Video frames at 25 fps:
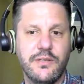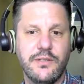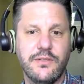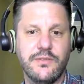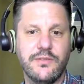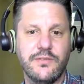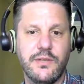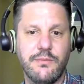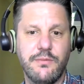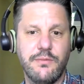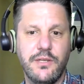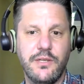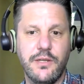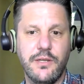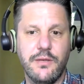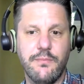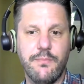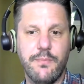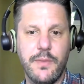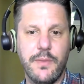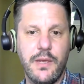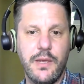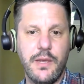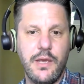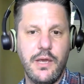Sabine.
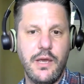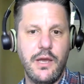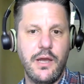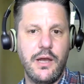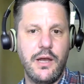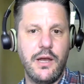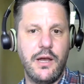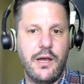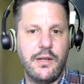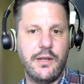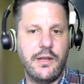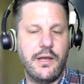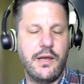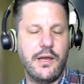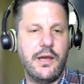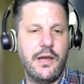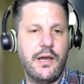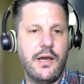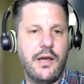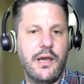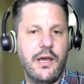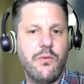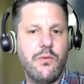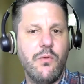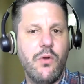And
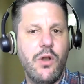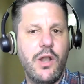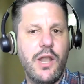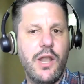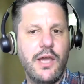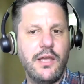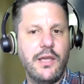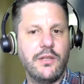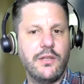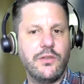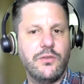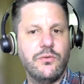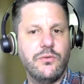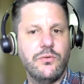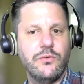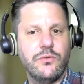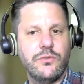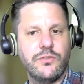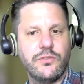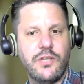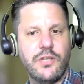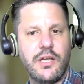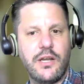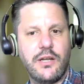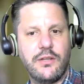I would like to
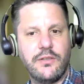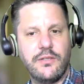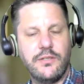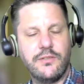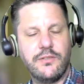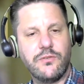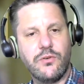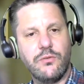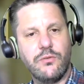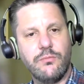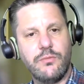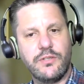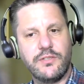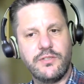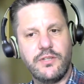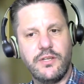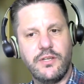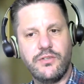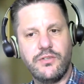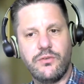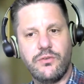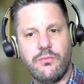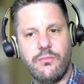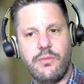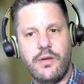start this
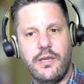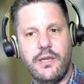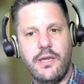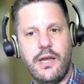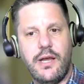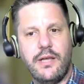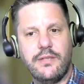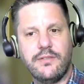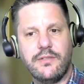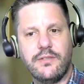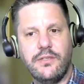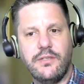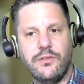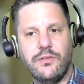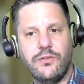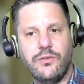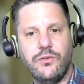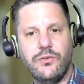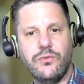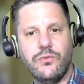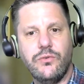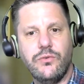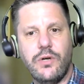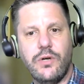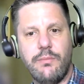conversation by asking
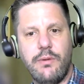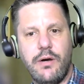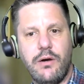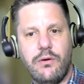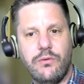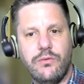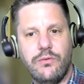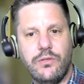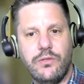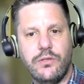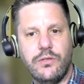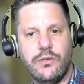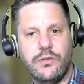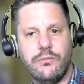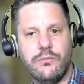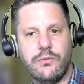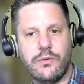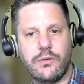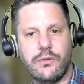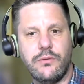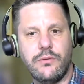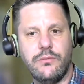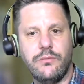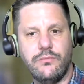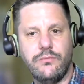you about the
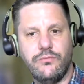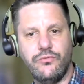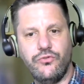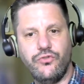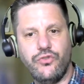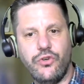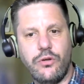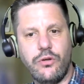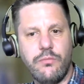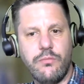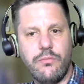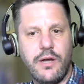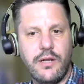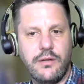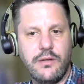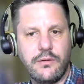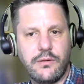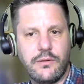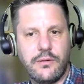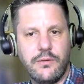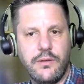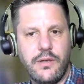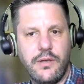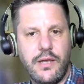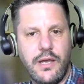German
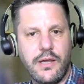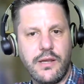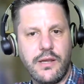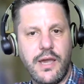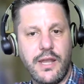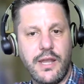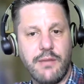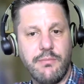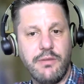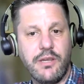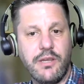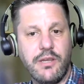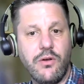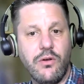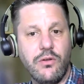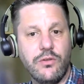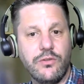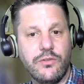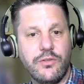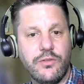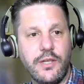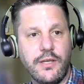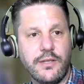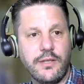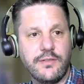academic
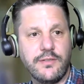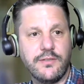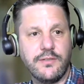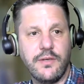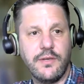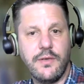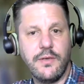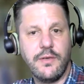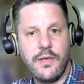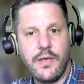context.